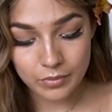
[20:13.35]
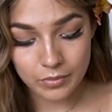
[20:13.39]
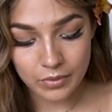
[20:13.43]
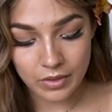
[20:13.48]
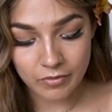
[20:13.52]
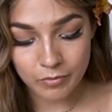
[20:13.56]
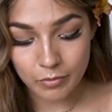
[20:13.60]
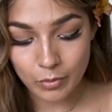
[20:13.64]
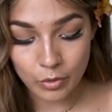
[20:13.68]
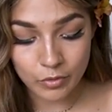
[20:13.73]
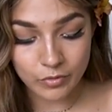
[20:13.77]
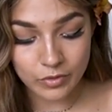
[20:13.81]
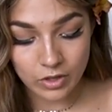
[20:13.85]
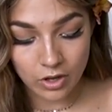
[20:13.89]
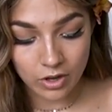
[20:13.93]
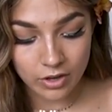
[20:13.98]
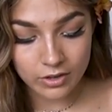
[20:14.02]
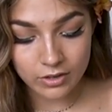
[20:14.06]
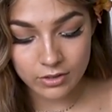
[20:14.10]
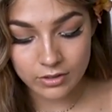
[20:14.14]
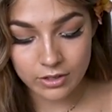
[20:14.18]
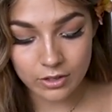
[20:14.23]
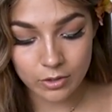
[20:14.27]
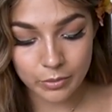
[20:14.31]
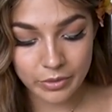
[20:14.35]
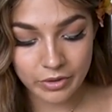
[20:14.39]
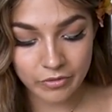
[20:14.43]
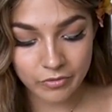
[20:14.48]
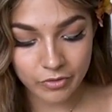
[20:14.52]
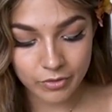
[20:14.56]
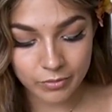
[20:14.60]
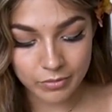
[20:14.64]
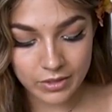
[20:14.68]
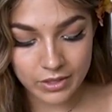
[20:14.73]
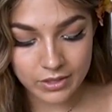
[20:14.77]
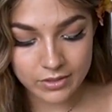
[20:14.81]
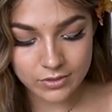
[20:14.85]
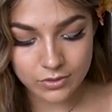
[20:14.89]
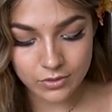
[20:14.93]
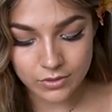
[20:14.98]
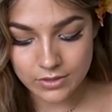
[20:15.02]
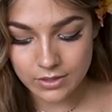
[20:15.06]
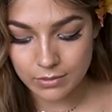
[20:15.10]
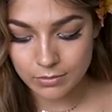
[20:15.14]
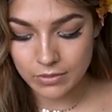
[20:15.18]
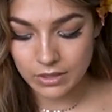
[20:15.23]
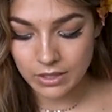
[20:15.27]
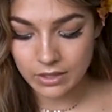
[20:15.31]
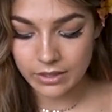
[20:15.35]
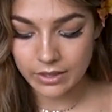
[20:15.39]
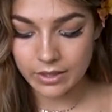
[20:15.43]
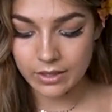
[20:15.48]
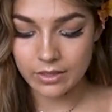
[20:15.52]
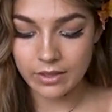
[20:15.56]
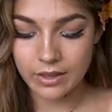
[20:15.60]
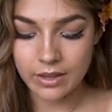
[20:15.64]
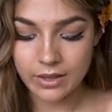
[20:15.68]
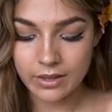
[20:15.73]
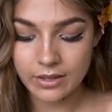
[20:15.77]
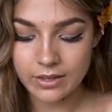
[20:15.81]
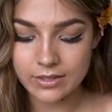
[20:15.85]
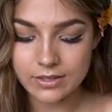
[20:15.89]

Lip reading: They've moved on a little bit from this or something like that.